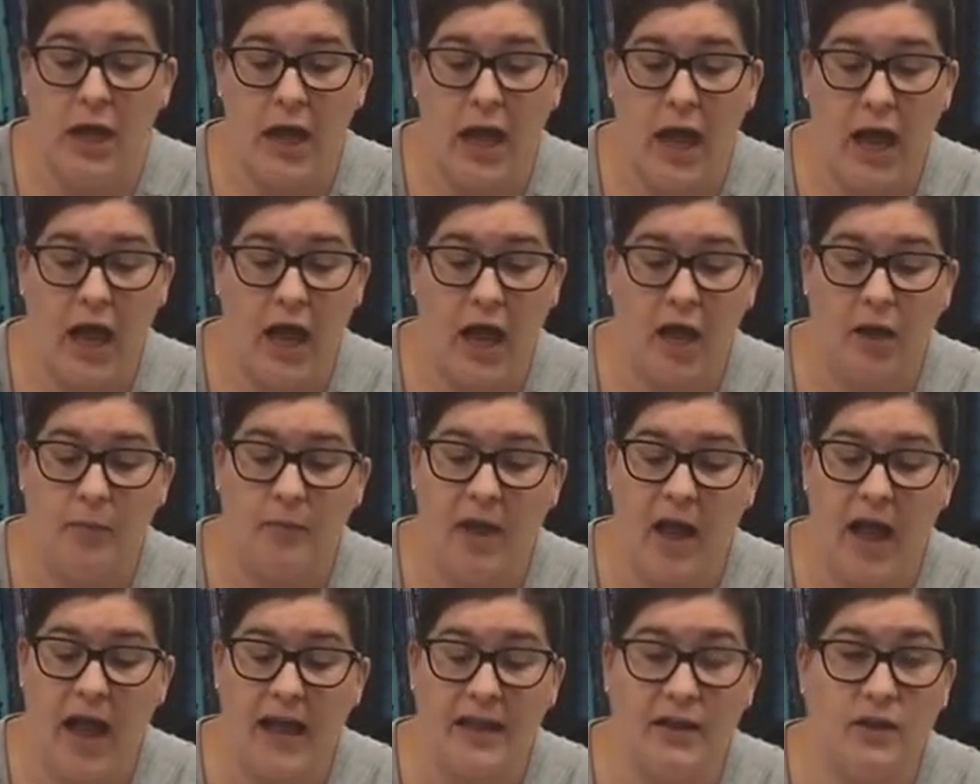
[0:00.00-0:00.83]

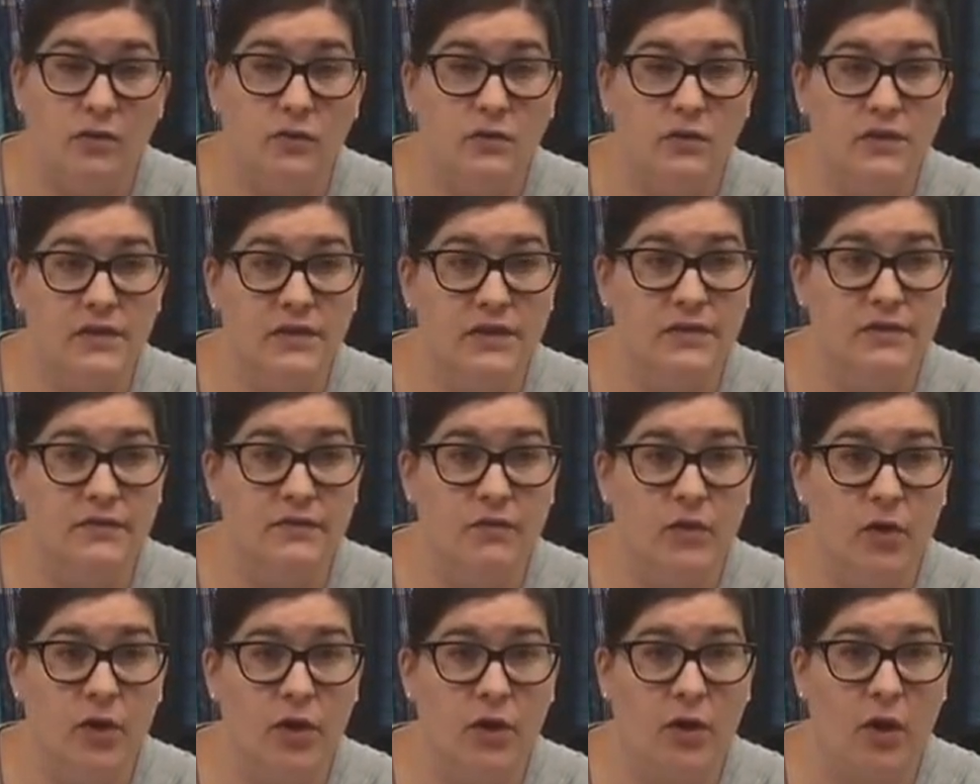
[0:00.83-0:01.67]
I use this
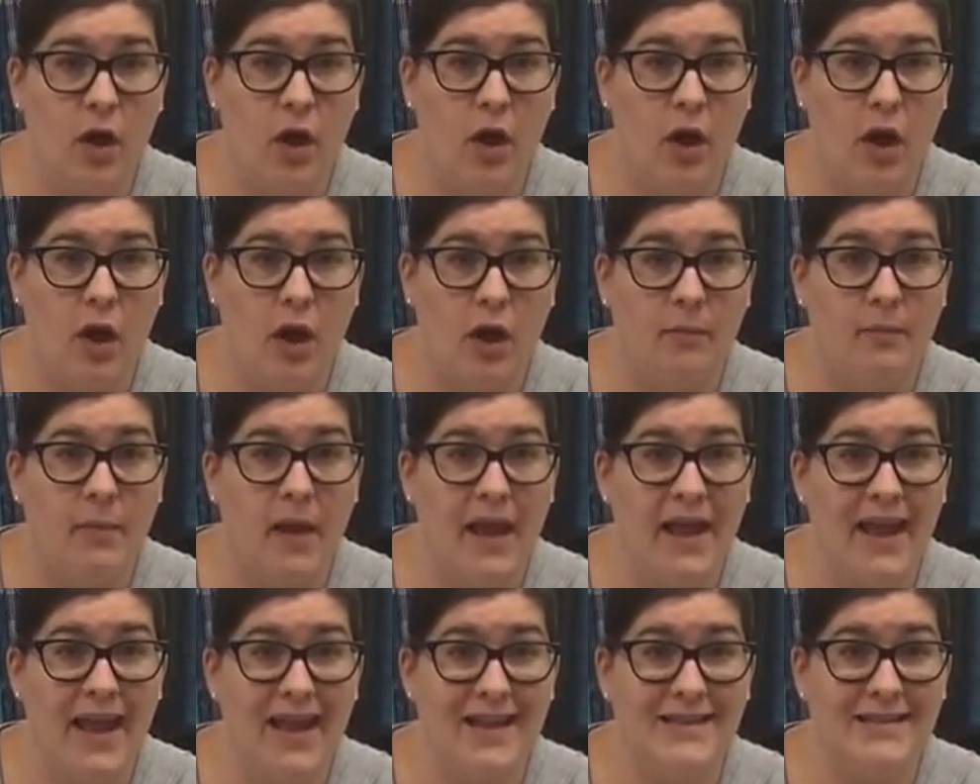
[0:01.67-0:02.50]
foot on my
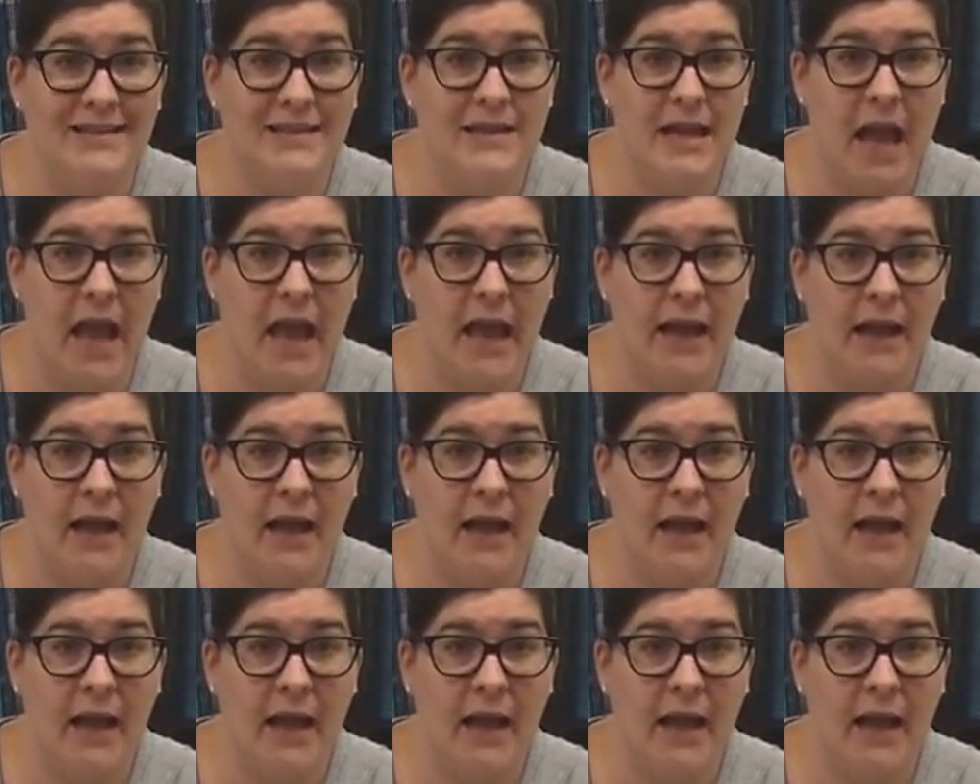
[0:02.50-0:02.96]
S9.